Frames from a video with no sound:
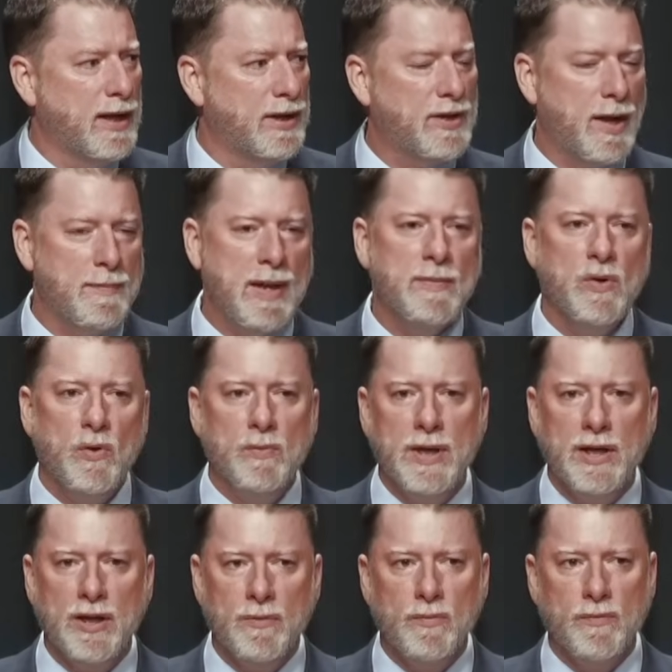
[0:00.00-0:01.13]
and thought maybe it would be
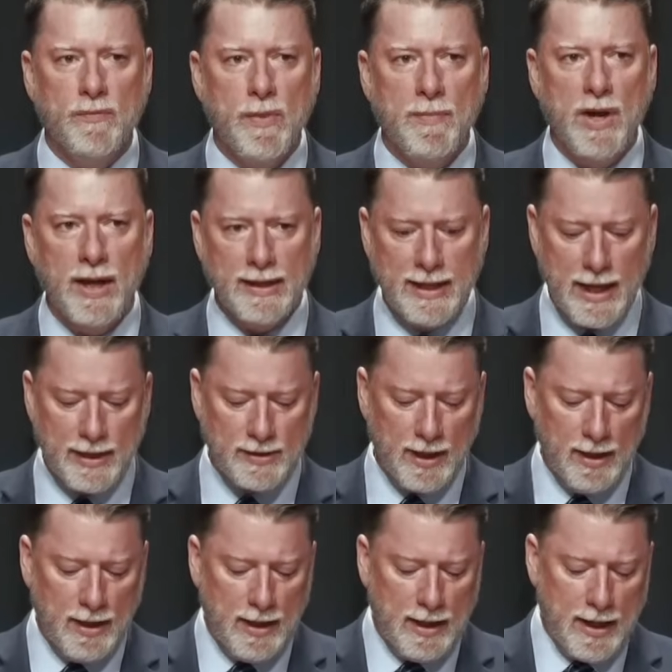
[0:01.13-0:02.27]
a good one for the podcast
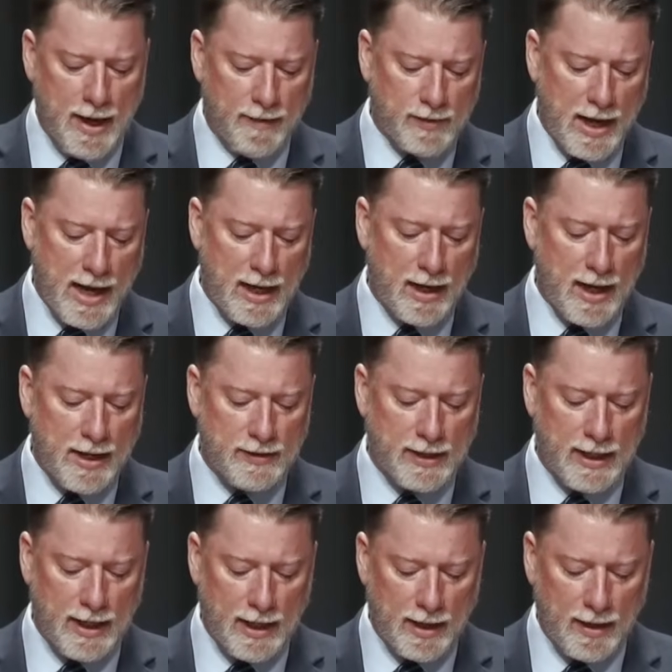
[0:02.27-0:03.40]
after
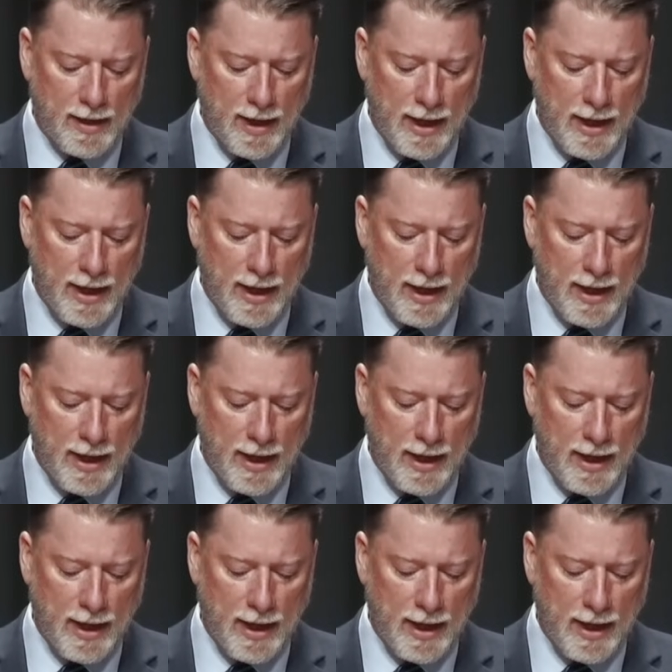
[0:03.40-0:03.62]
analyzing it,